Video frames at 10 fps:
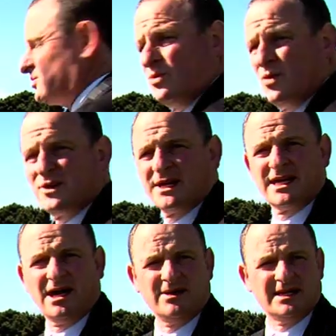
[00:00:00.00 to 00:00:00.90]
northerly
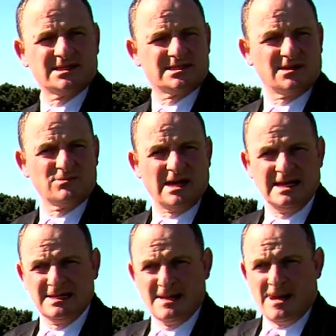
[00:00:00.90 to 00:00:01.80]
going, so
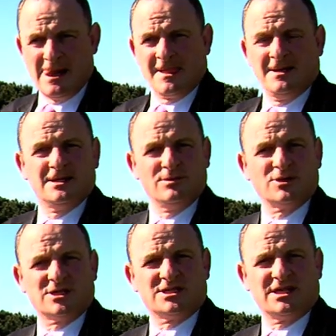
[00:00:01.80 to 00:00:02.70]

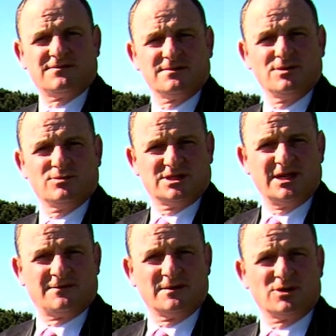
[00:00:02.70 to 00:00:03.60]
you
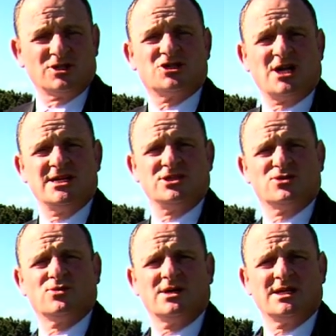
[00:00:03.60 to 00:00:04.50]
definitely wouldn't change
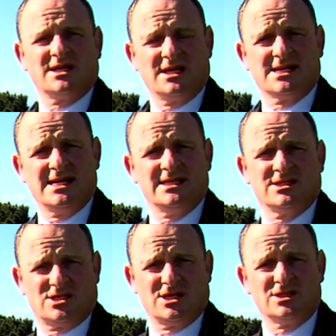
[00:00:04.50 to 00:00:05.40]
your
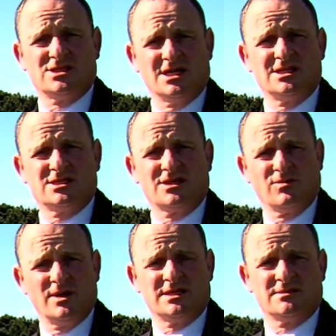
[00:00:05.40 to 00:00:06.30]
lens into the
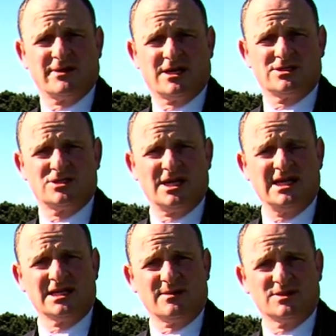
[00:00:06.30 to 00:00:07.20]
wind, because you'll
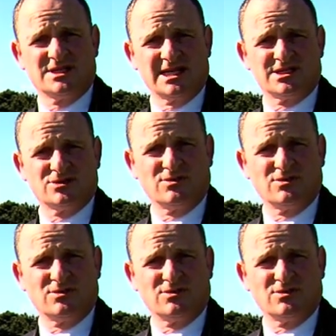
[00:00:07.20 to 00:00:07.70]
end up with dust